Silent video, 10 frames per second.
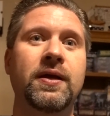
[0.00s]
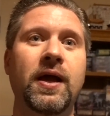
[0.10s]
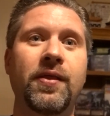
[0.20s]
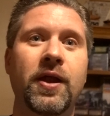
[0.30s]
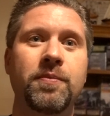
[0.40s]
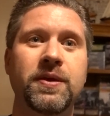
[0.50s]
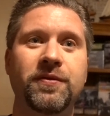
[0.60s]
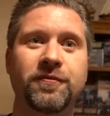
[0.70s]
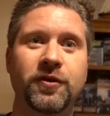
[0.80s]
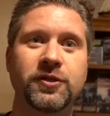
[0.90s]
That'll be
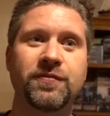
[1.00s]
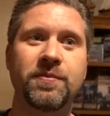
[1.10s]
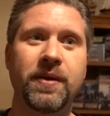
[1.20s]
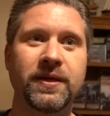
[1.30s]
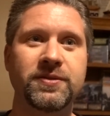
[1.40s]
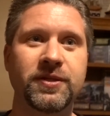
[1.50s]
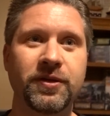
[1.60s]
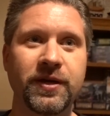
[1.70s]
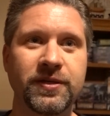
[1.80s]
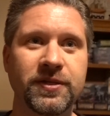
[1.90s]
the first of the main
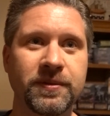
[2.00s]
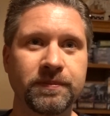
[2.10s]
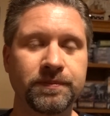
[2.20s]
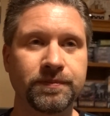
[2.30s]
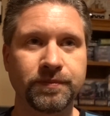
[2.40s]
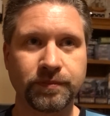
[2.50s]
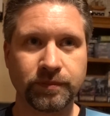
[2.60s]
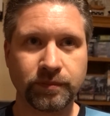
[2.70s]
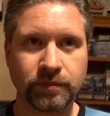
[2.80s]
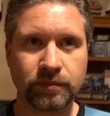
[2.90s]
series.
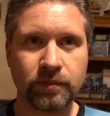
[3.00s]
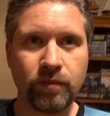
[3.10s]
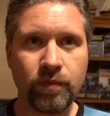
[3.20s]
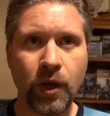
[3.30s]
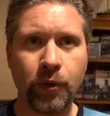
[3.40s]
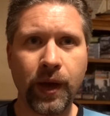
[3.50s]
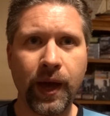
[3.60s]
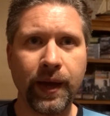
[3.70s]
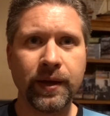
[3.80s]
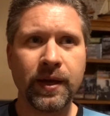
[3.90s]

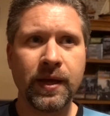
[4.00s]
Okay.